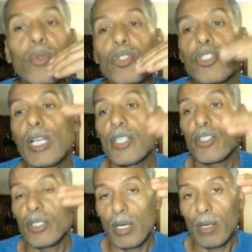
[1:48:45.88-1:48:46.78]

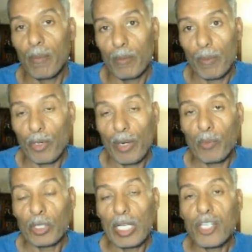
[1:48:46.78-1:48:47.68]
change the membrane
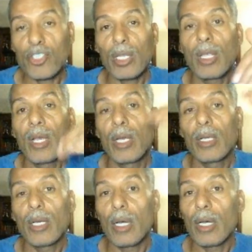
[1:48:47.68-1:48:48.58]
potential
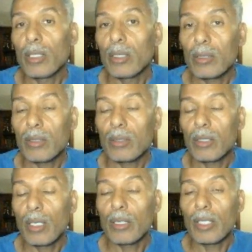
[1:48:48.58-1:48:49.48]

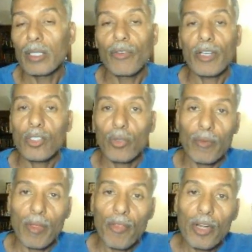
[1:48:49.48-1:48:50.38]
in the direction
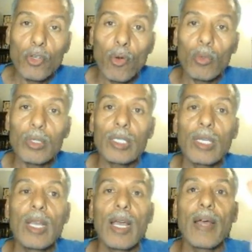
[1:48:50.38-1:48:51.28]
of the threshold,
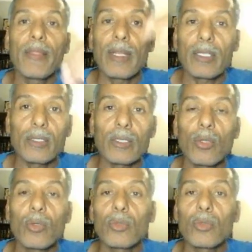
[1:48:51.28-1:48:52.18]
and that is
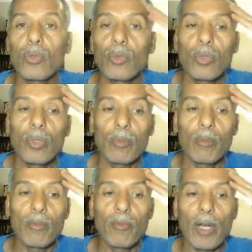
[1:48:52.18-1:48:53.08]
going to
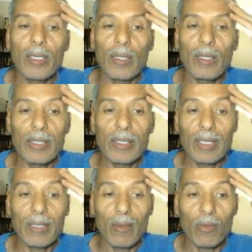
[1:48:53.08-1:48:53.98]
finally the
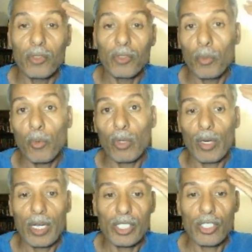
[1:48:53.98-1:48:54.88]
signal of
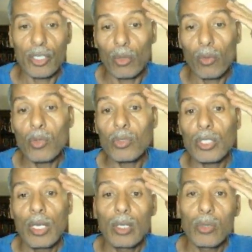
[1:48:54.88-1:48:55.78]
depolarization
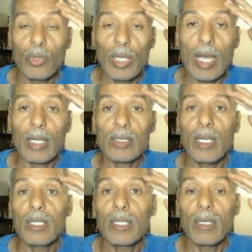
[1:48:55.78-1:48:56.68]
goes to the
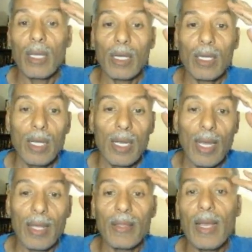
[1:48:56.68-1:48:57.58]
axon hillock,
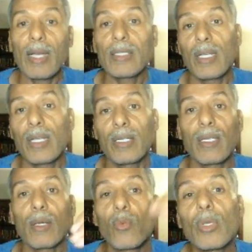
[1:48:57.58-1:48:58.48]
and the axon
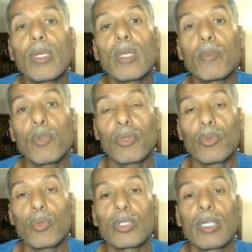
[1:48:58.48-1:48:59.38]
hillock will
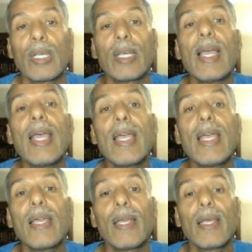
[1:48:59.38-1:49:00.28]
produce
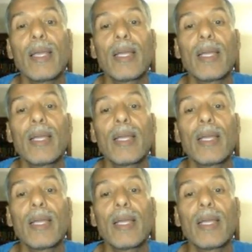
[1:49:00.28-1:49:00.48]
the